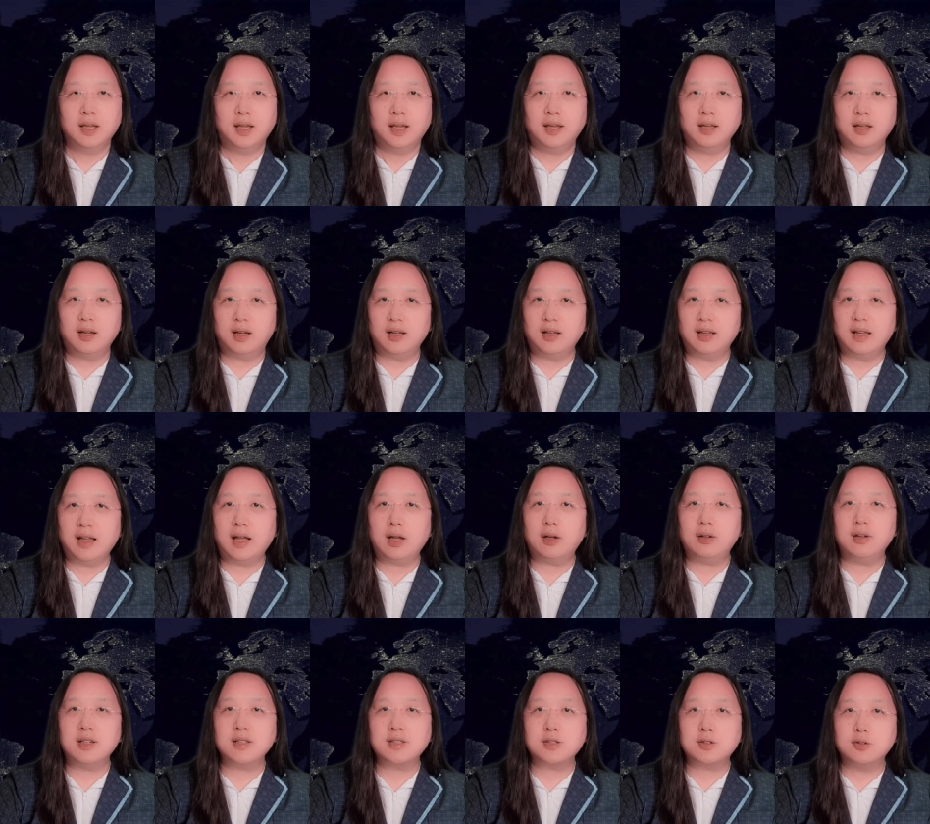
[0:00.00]
It
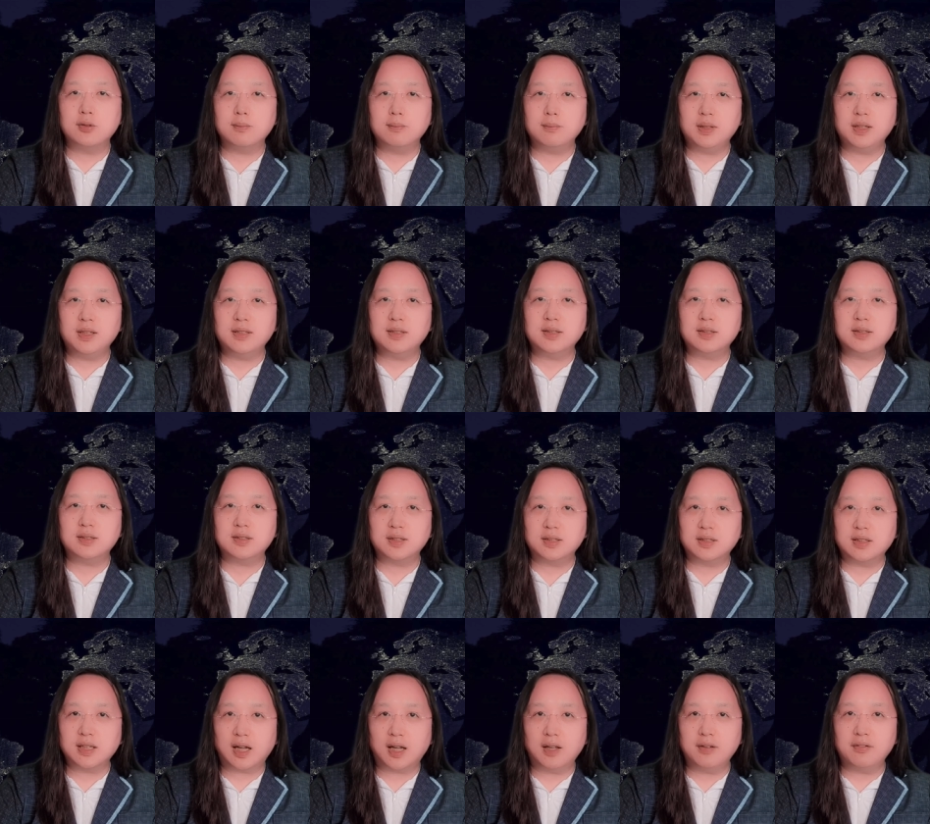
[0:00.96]
allowed us to meet the
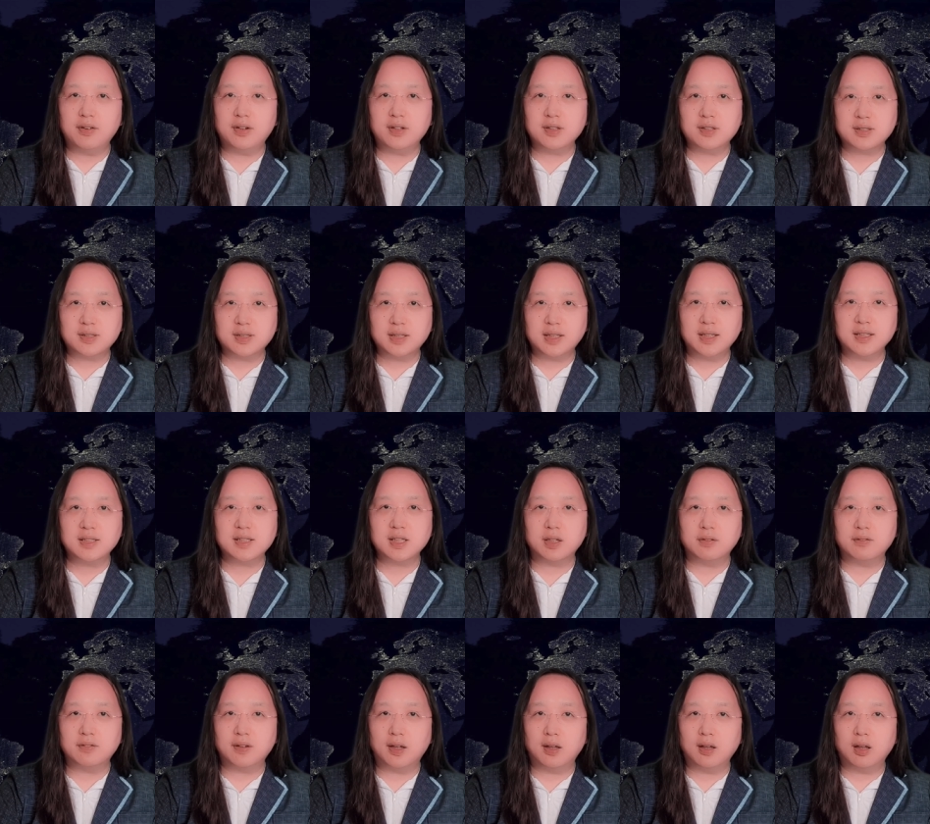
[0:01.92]
diverse needs
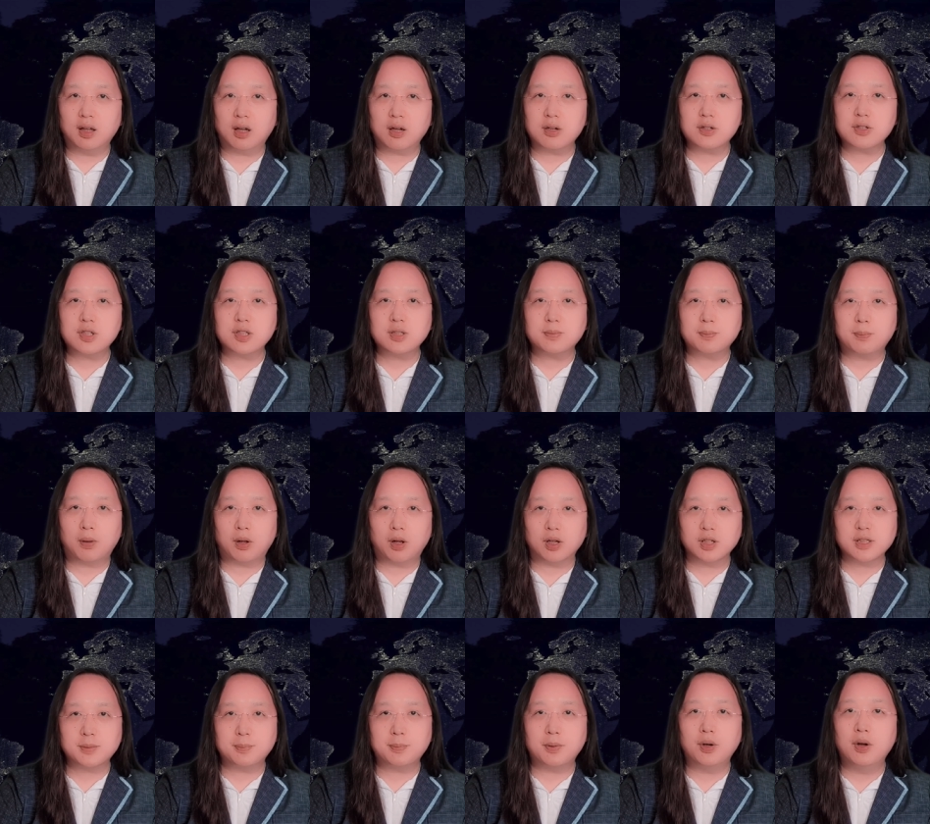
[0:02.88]
of the largest
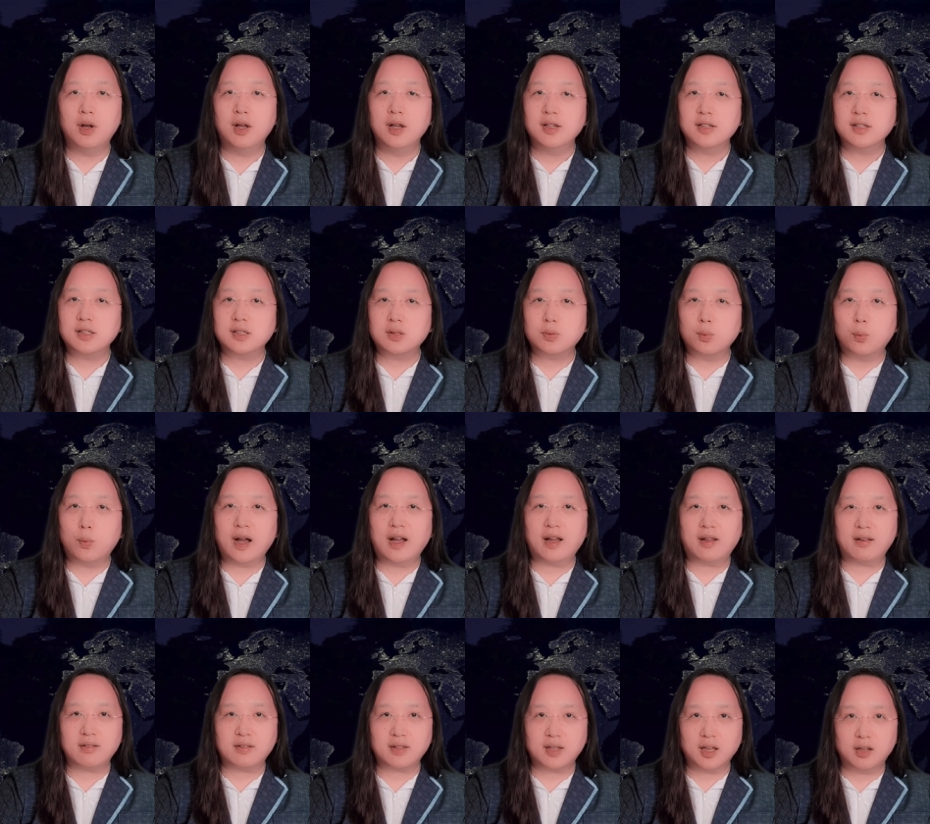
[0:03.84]
possible
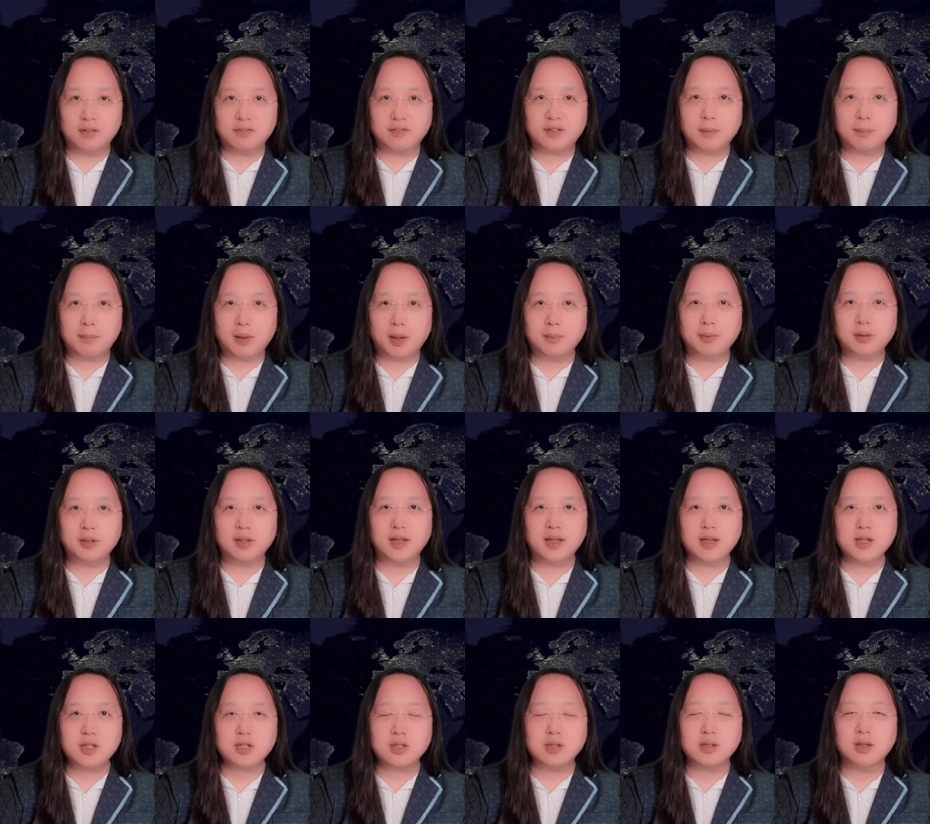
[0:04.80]
swath of the
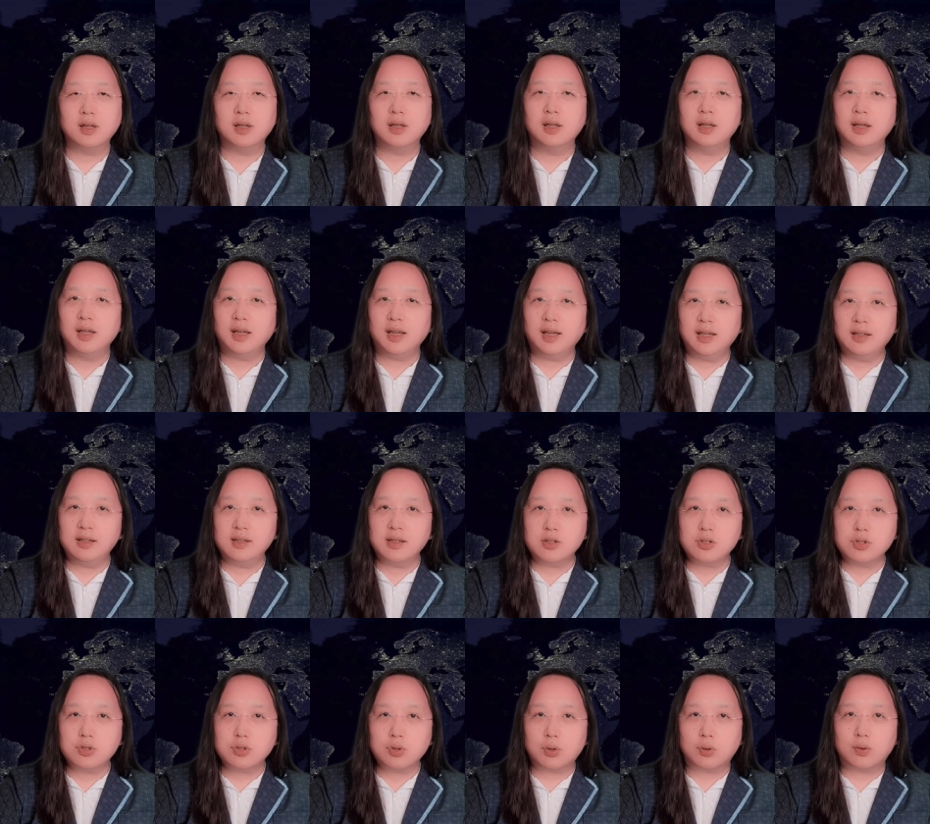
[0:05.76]
population in the
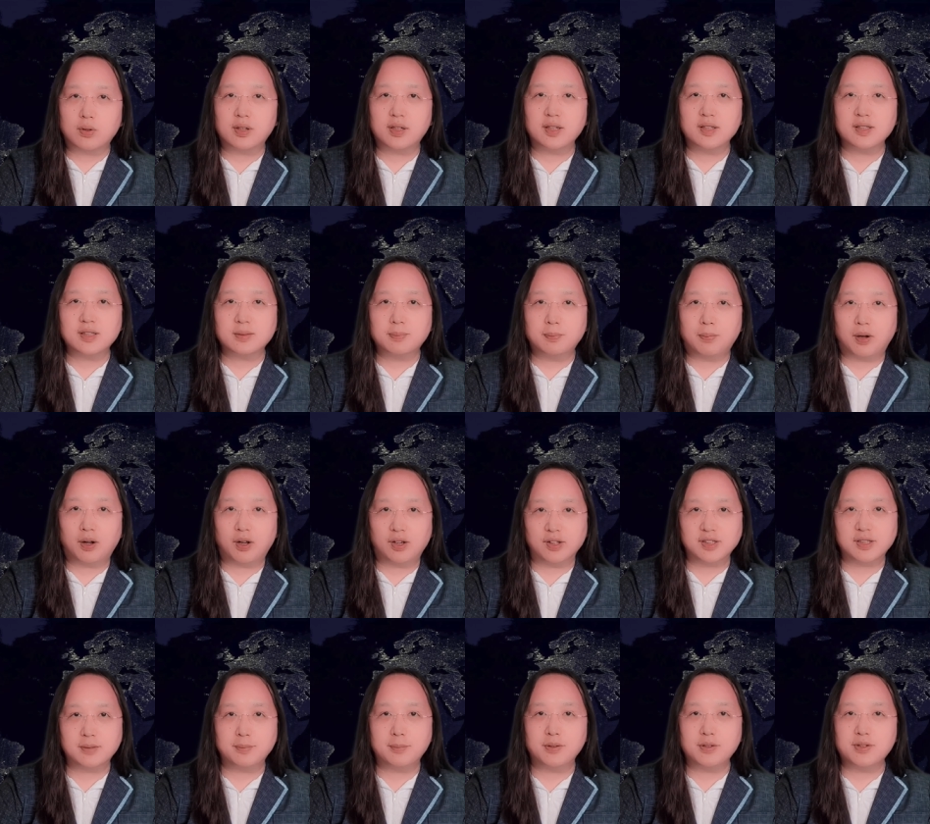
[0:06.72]
shortest
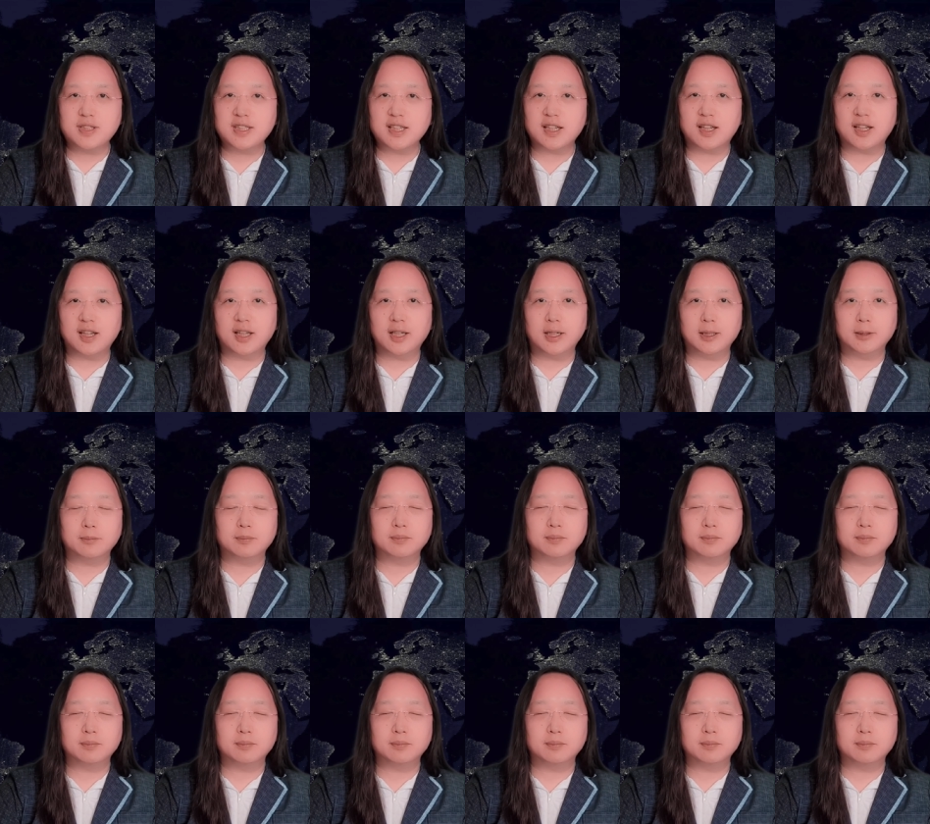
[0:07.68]
possible time.